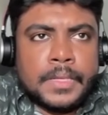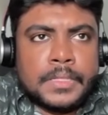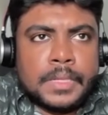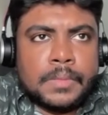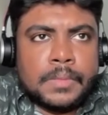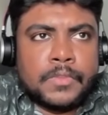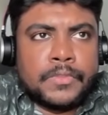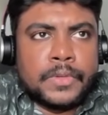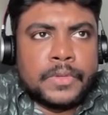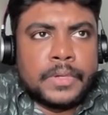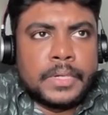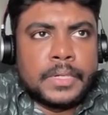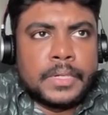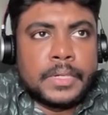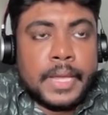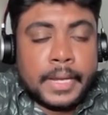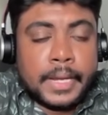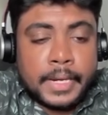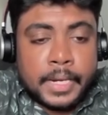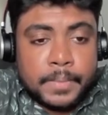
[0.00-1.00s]
some of your
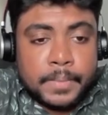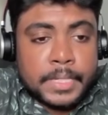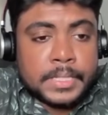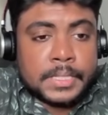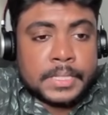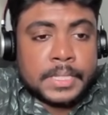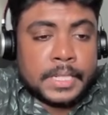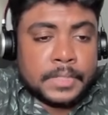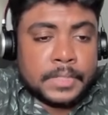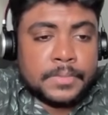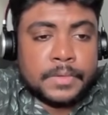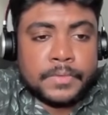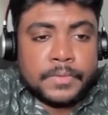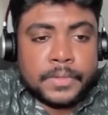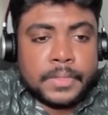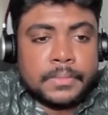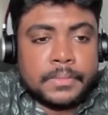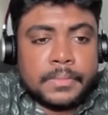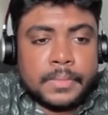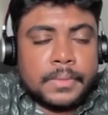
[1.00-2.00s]
academic skills
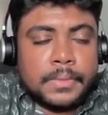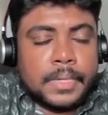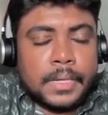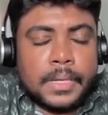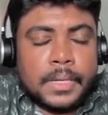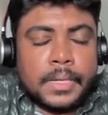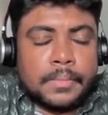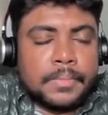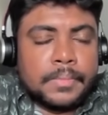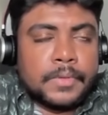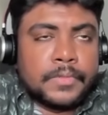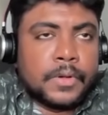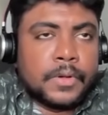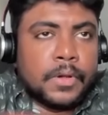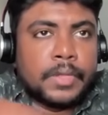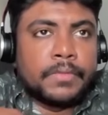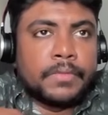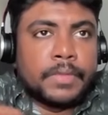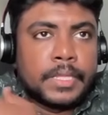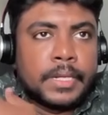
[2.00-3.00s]
before
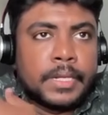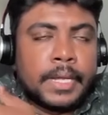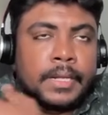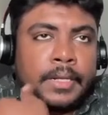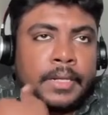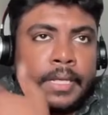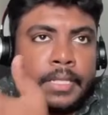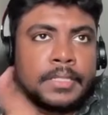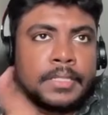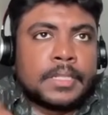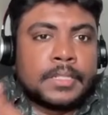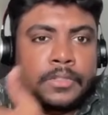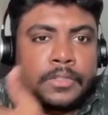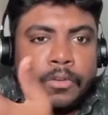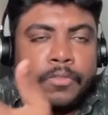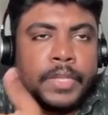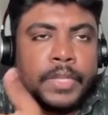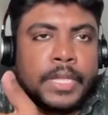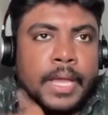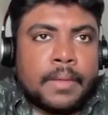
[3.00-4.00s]
going with the technical skills,
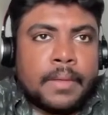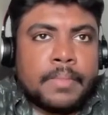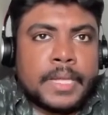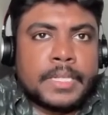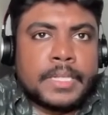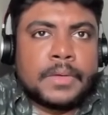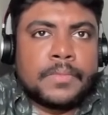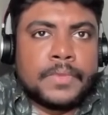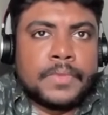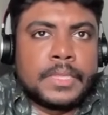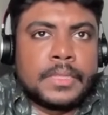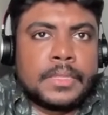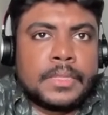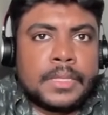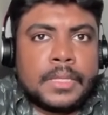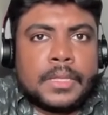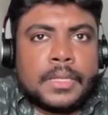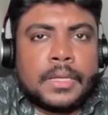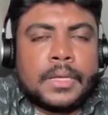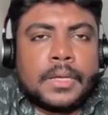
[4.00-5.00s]
so we can match up with
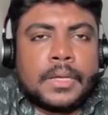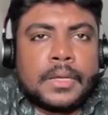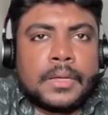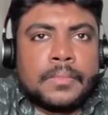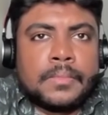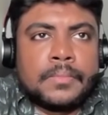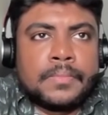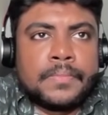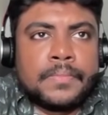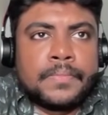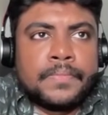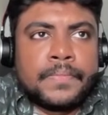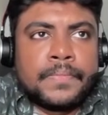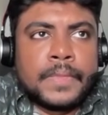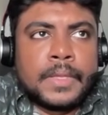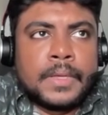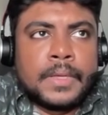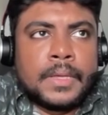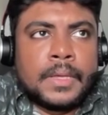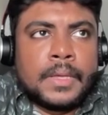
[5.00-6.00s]
um,
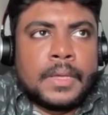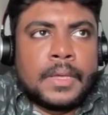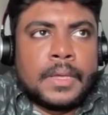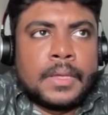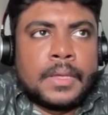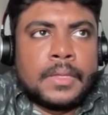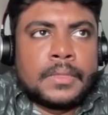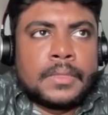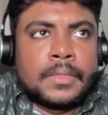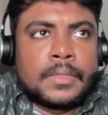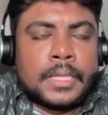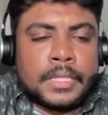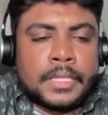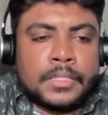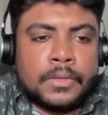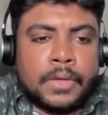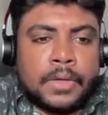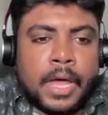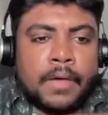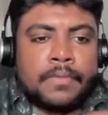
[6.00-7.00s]

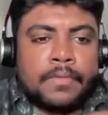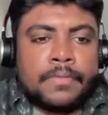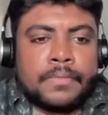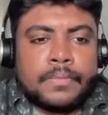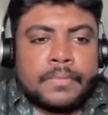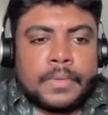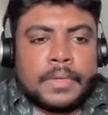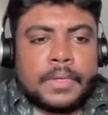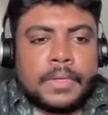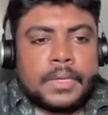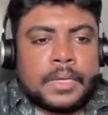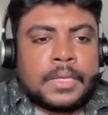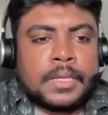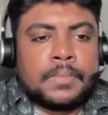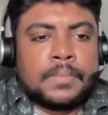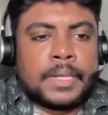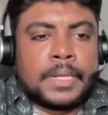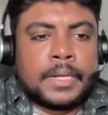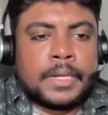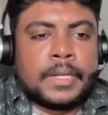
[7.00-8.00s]
things you have
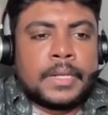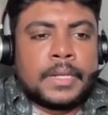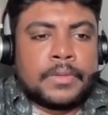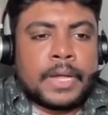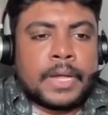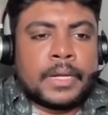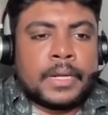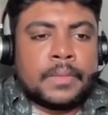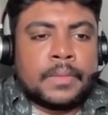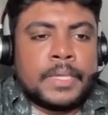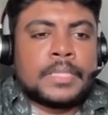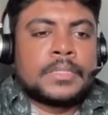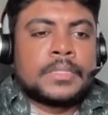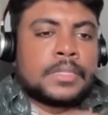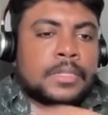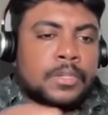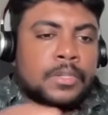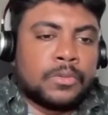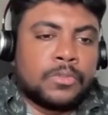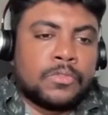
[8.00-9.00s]
completed in your
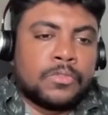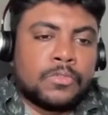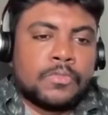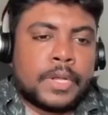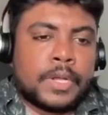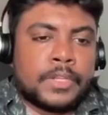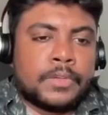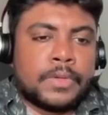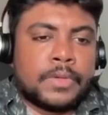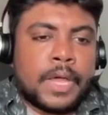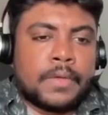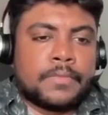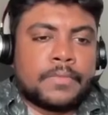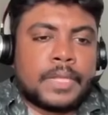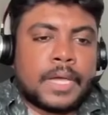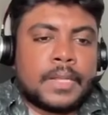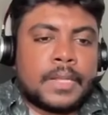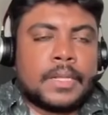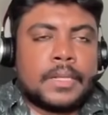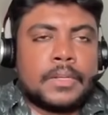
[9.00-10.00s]
academics to what you
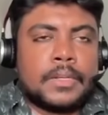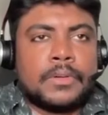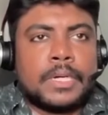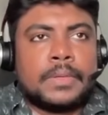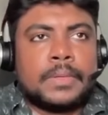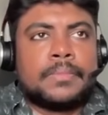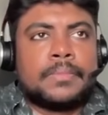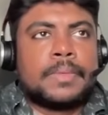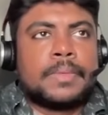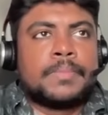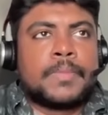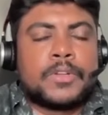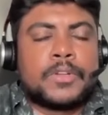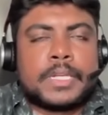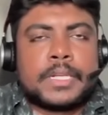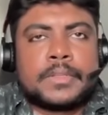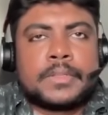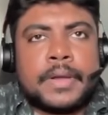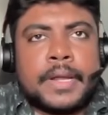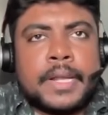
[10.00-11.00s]
have done in your
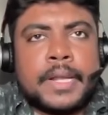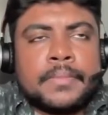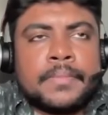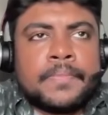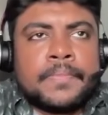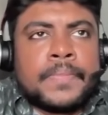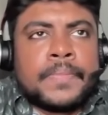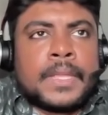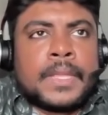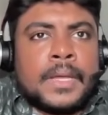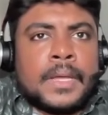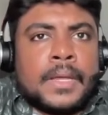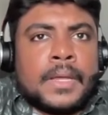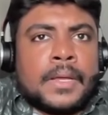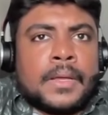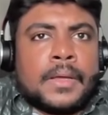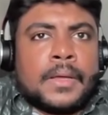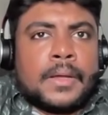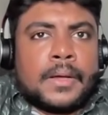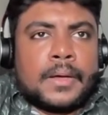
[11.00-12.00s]
projects, right?
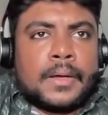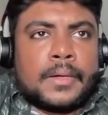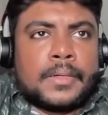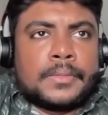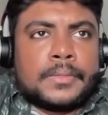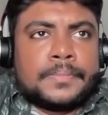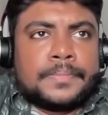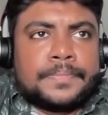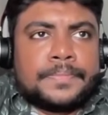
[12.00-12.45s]
Um,